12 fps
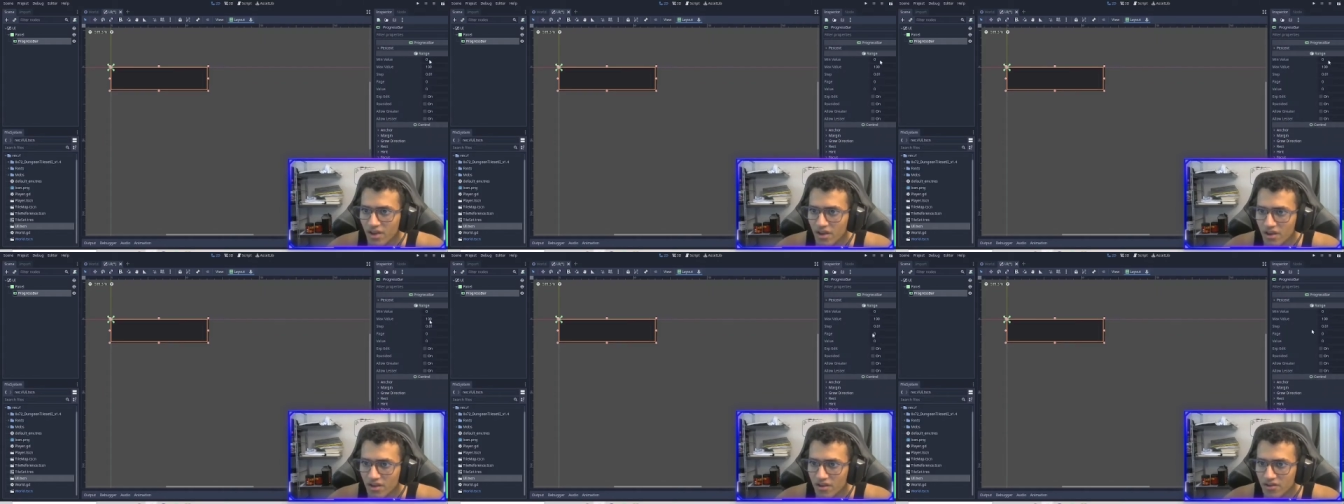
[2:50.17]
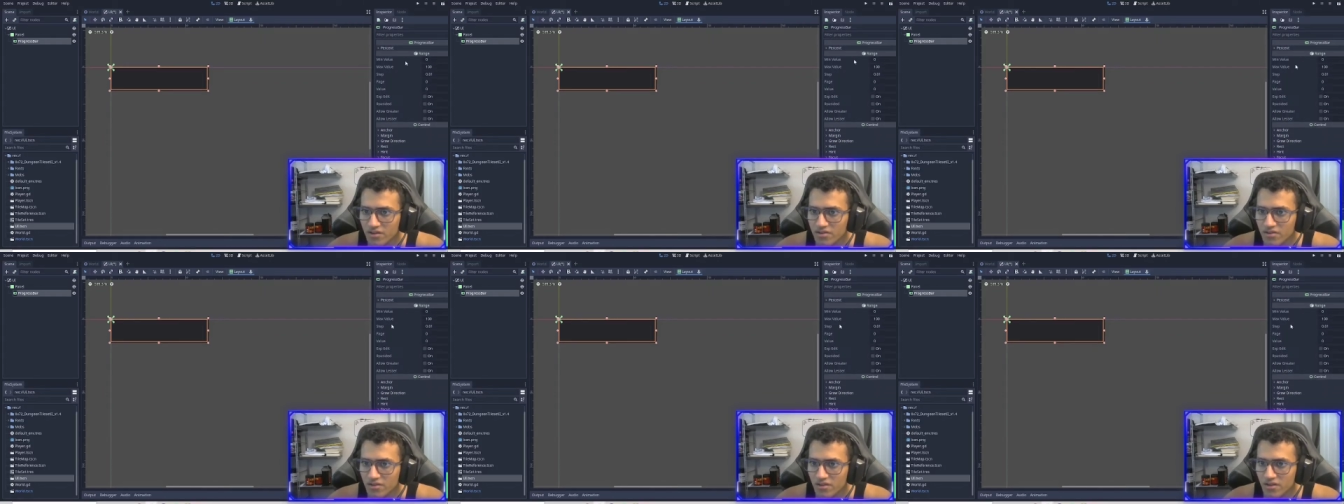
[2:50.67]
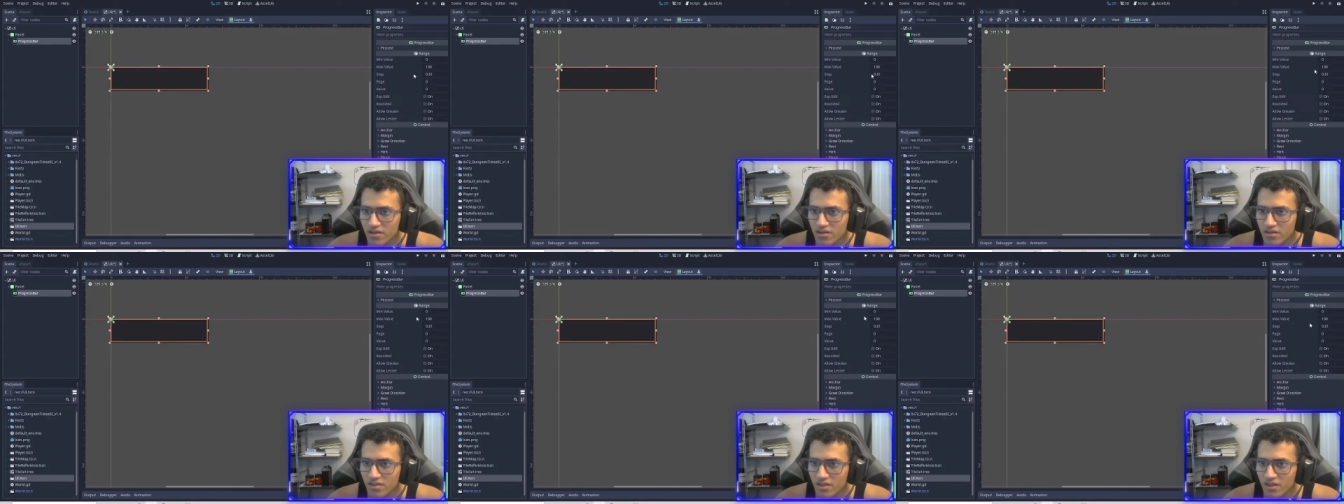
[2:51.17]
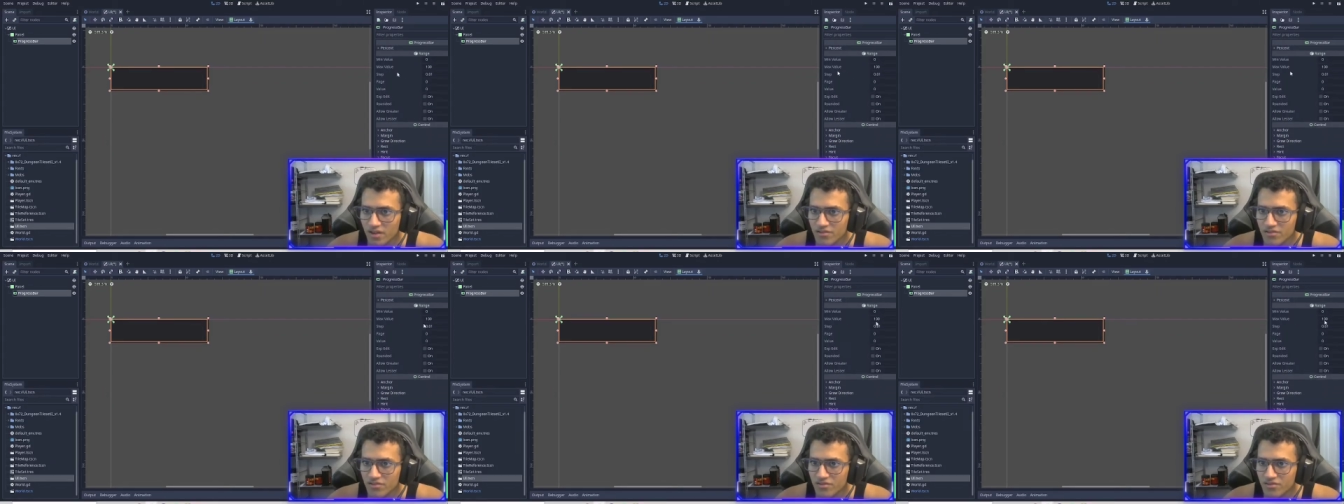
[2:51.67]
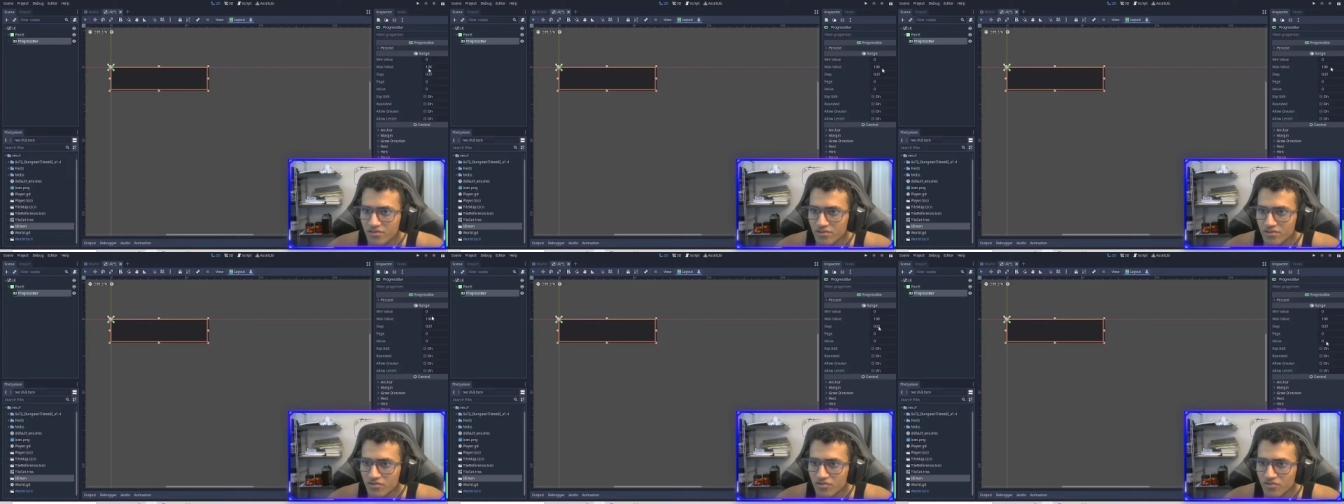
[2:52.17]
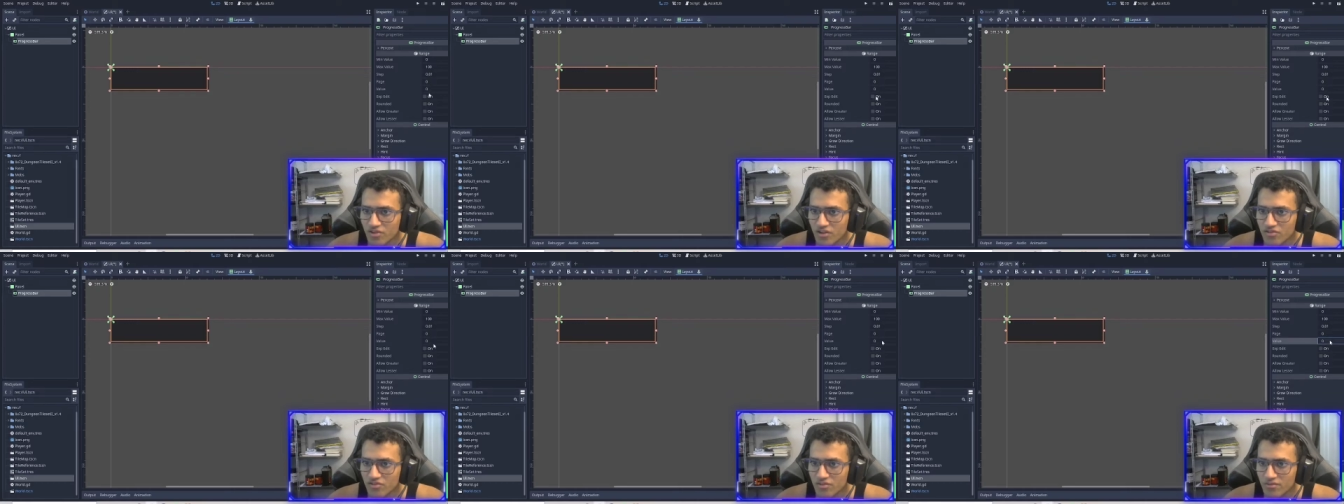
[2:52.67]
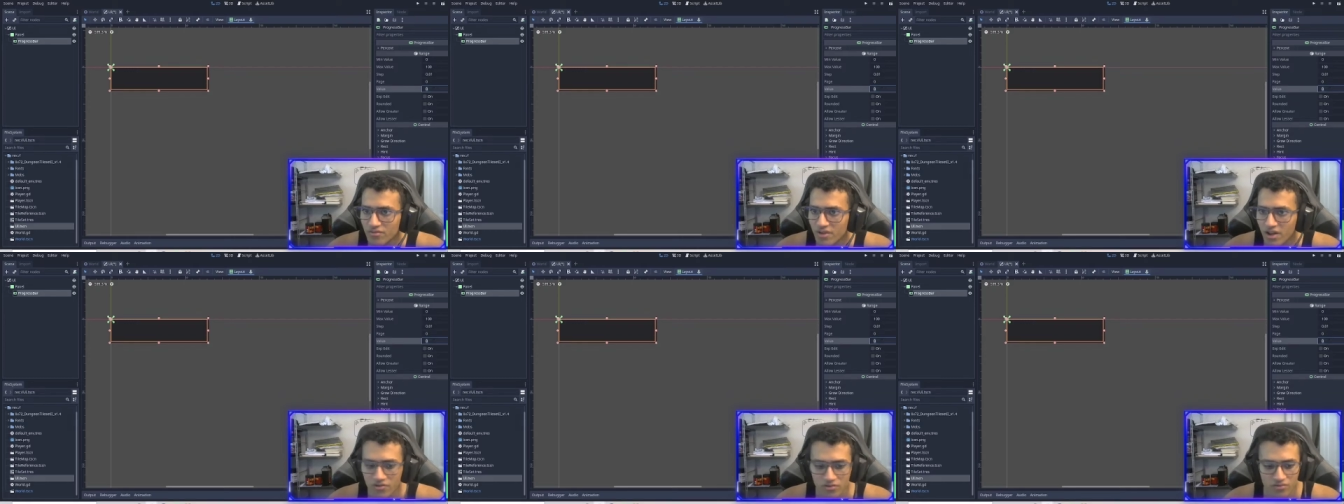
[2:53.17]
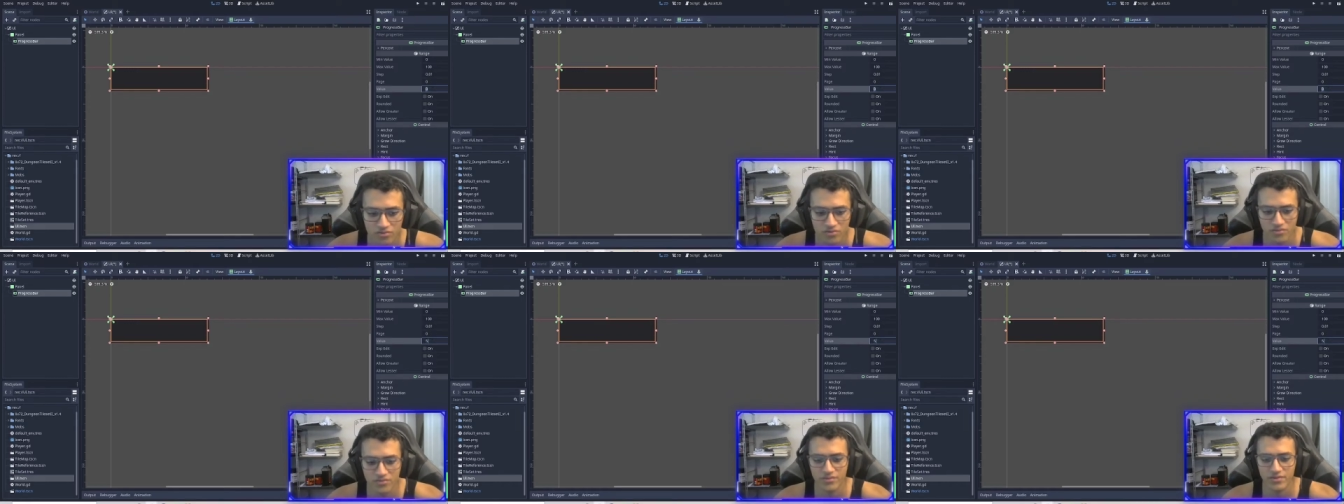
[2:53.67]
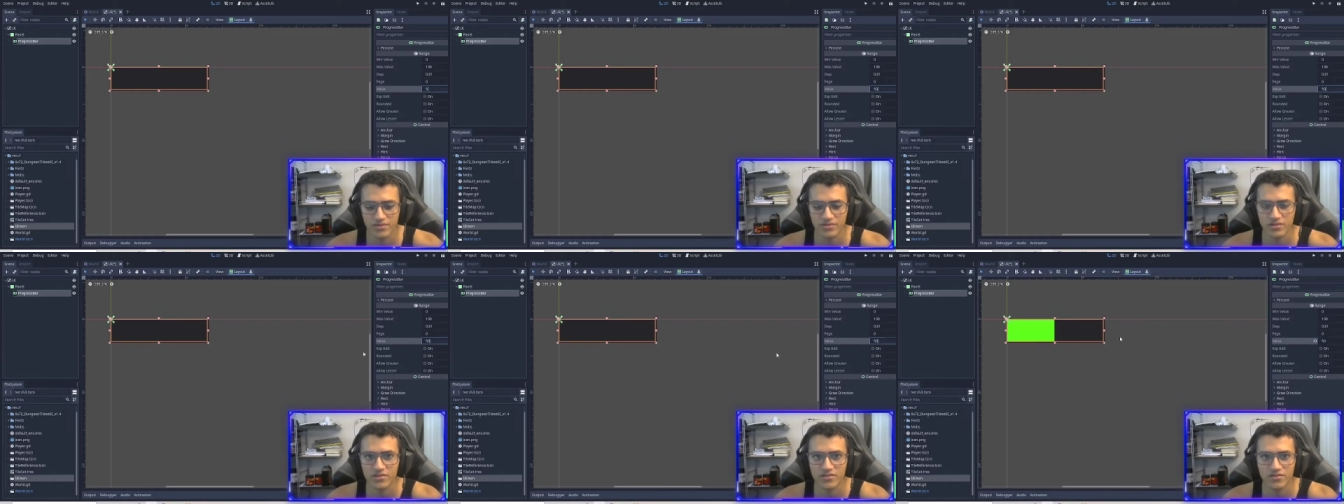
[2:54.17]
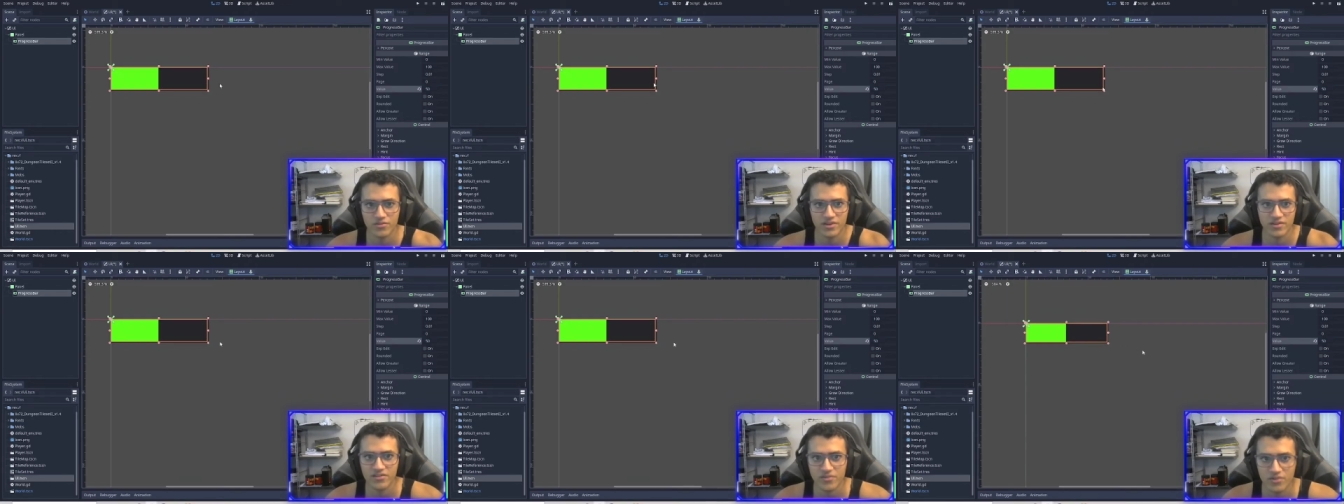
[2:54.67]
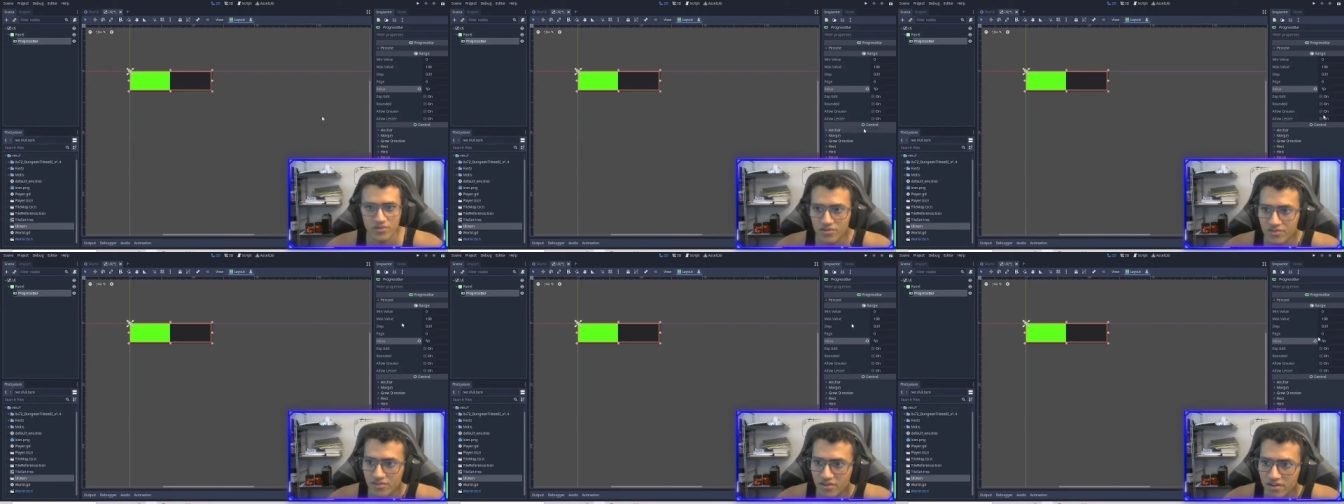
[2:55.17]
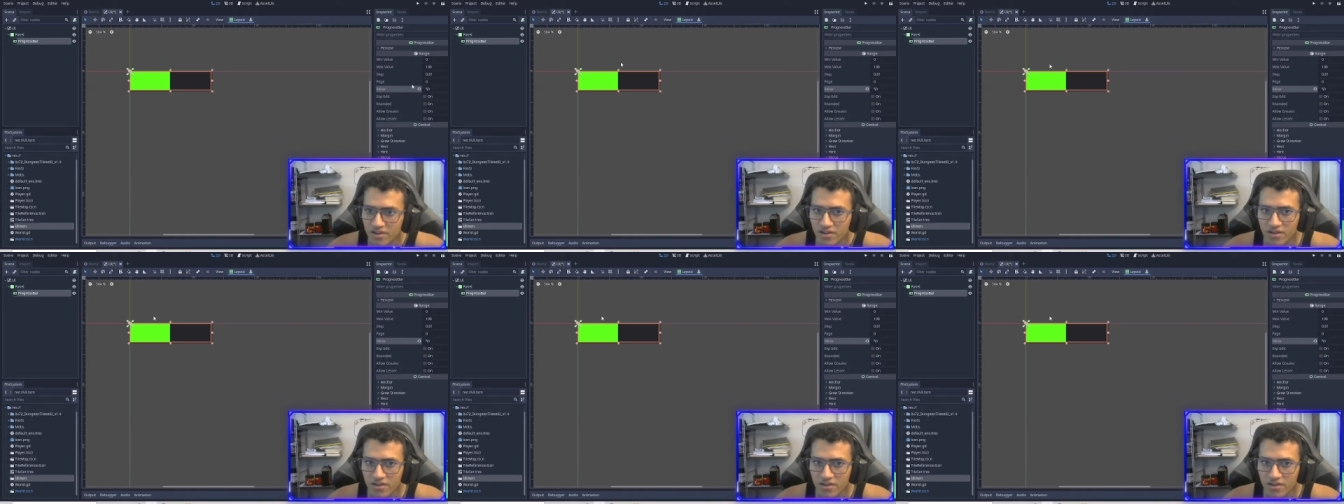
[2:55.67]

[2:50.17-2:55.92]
And let's change our value to 50 so we can see what it looks like.